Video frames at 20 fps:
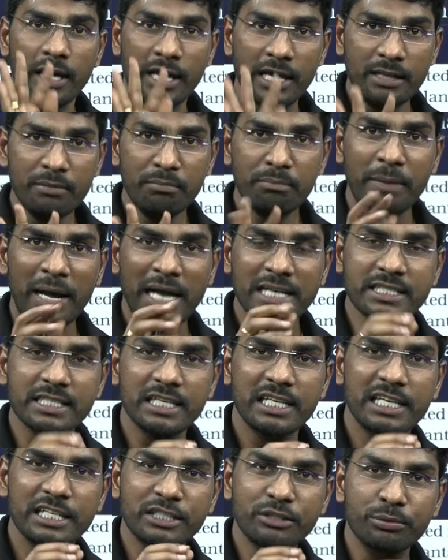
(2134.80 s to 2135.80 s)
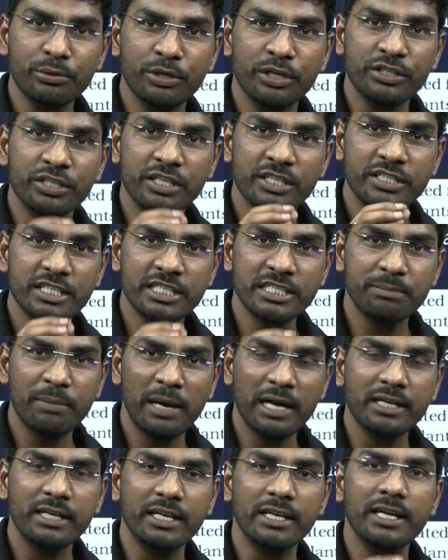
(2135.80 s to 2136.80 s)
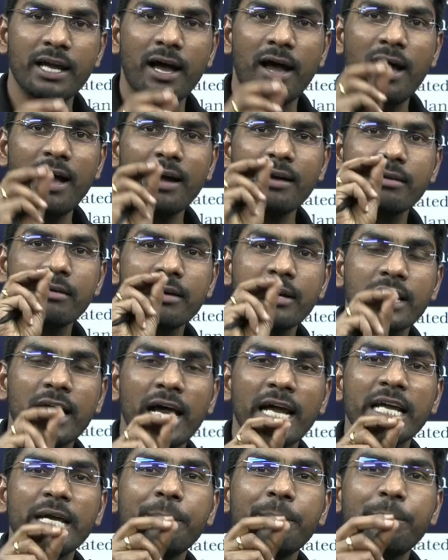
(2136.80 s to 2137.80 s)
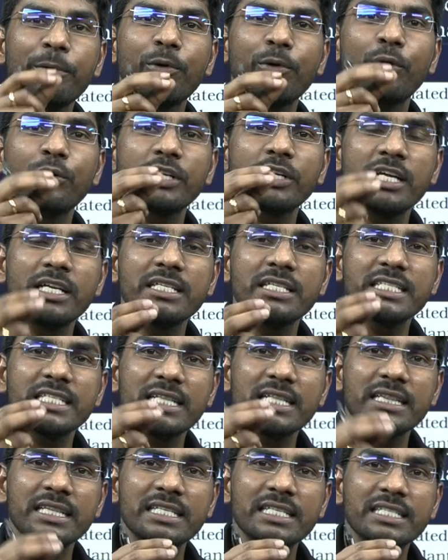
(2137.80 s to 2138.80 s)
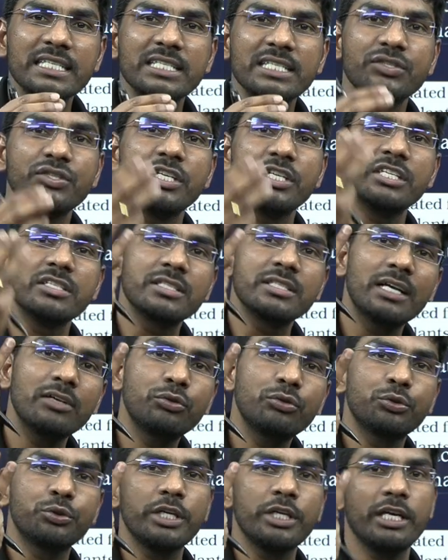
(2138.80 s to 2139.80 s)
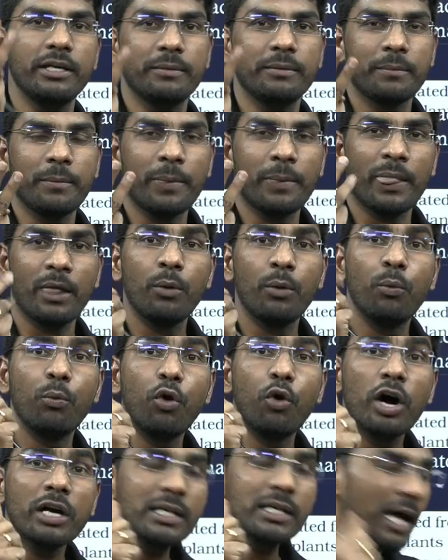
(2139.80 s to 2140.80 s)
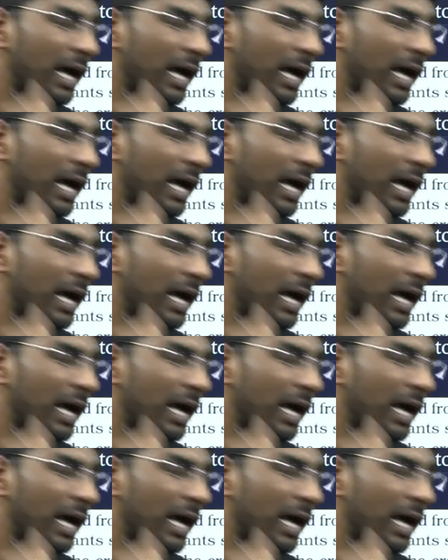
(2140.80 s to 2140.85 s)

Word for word: In Bacillus thuringiensis bacteria, protein synthesis genes are three. What